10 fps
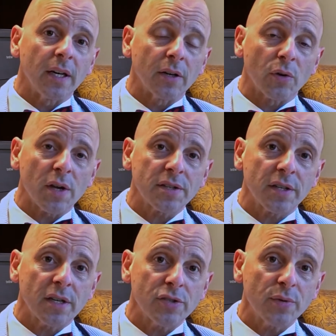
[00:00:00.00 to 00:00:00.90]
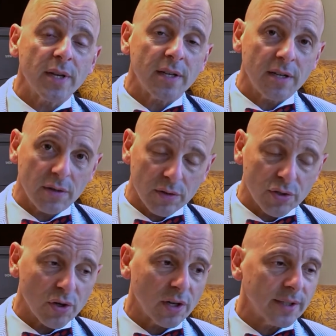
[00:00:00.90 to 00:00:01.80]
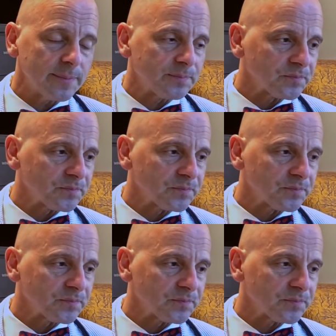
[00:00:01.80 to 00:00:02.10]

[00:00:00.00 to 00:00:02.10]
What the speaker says: across the country and here in Charlotte,